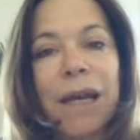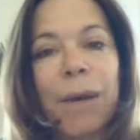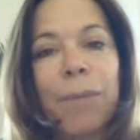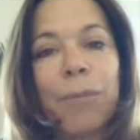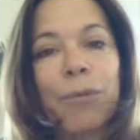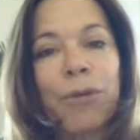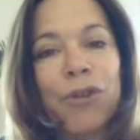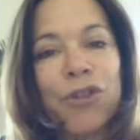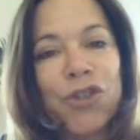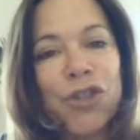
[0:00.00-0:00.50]

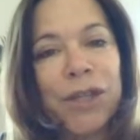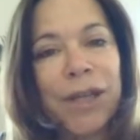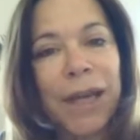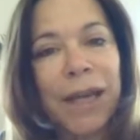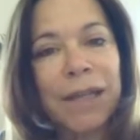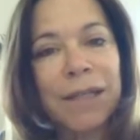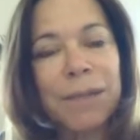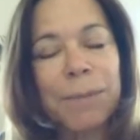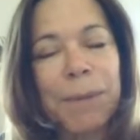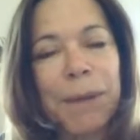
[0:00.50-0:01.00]

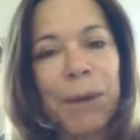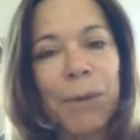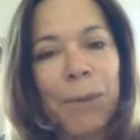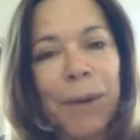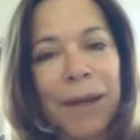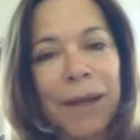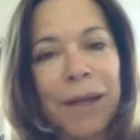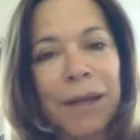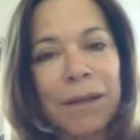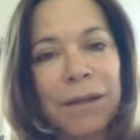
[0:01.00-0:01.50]
appreciates being
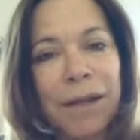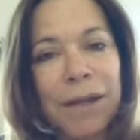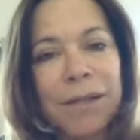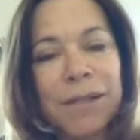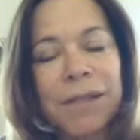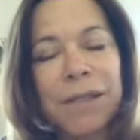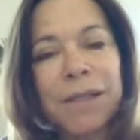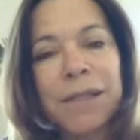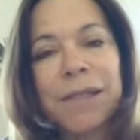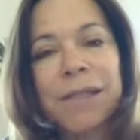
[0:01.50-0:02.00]

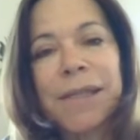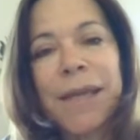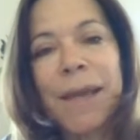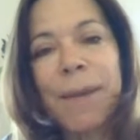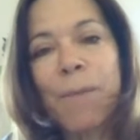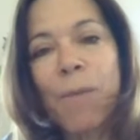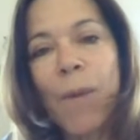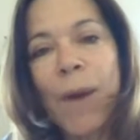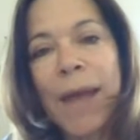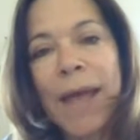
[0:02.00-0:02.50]
recognized in the
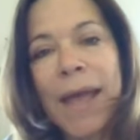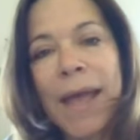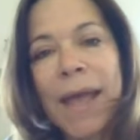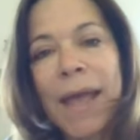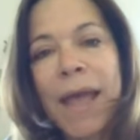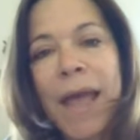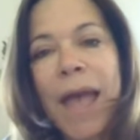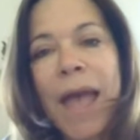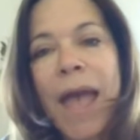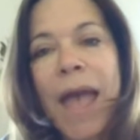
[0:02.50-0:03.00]
same way,